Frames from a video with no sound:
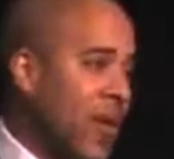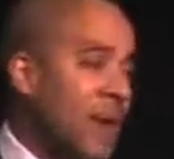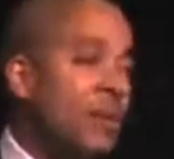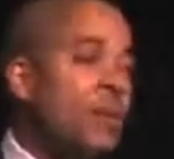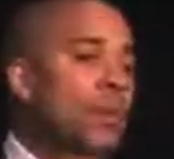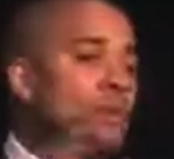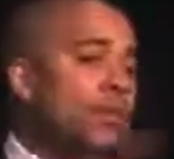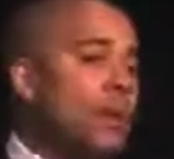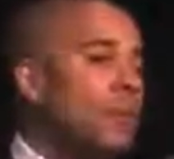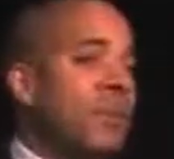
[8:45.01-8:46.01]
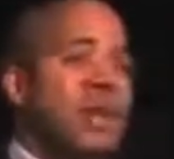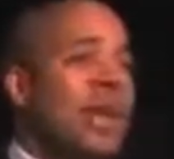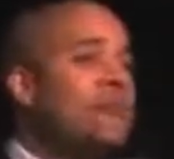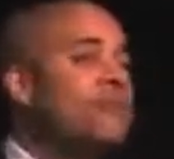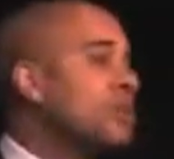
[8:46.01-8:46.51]
And we want to share it with
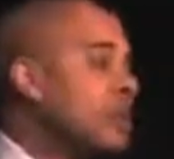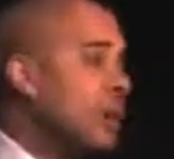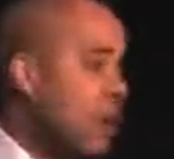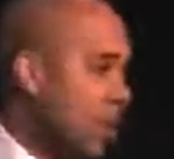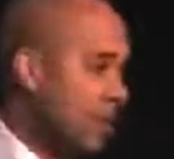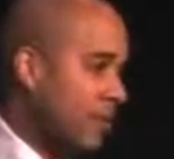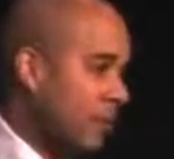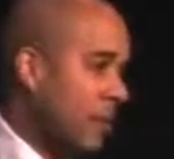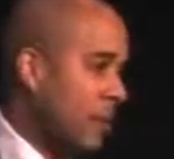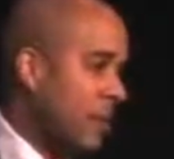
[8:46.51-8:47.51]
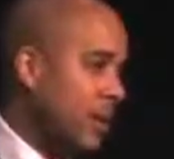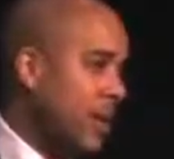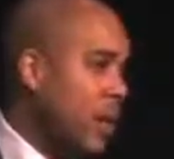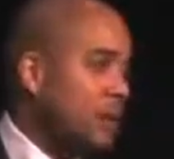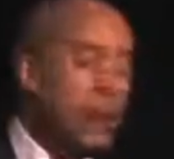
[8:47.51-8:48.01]
every single one of you in here.